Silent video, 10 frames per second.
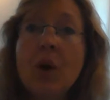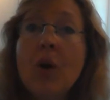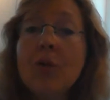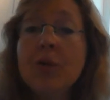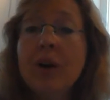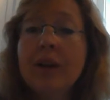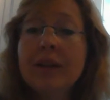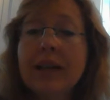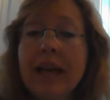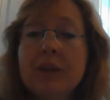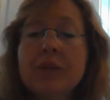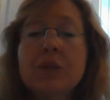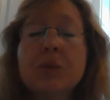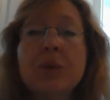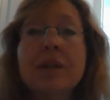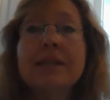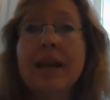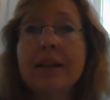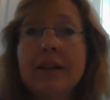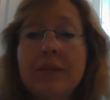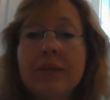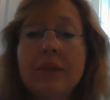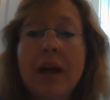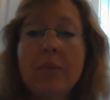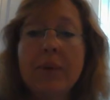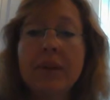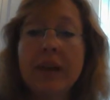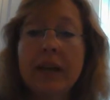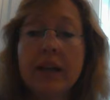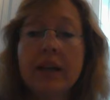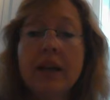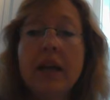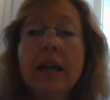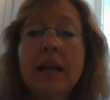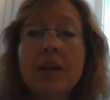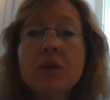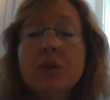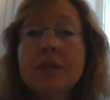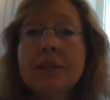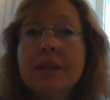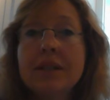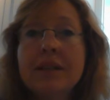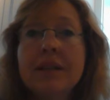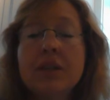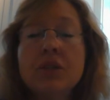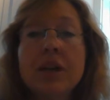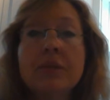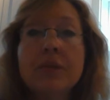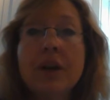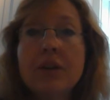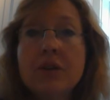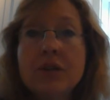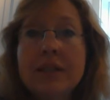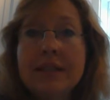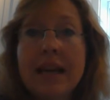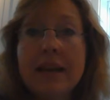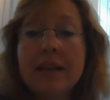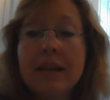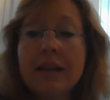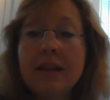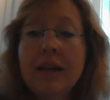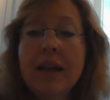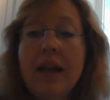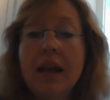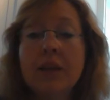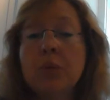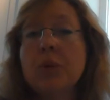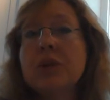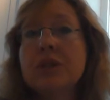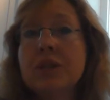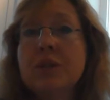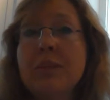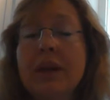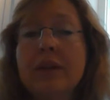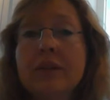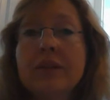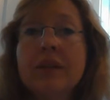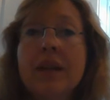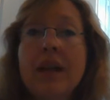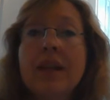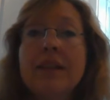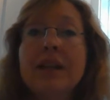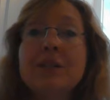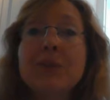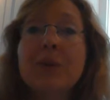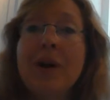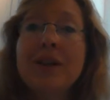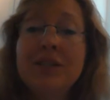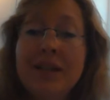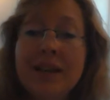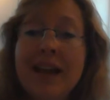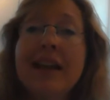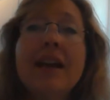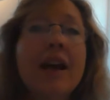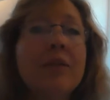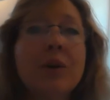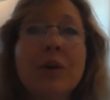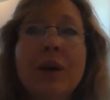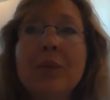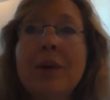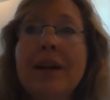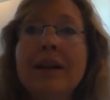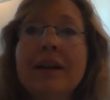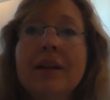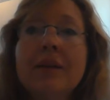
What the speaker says: Overall, the counselors were attentive, empathetic, interested, they checked for understanding, and they weren't judgmental. Thanks for watching and have a great week.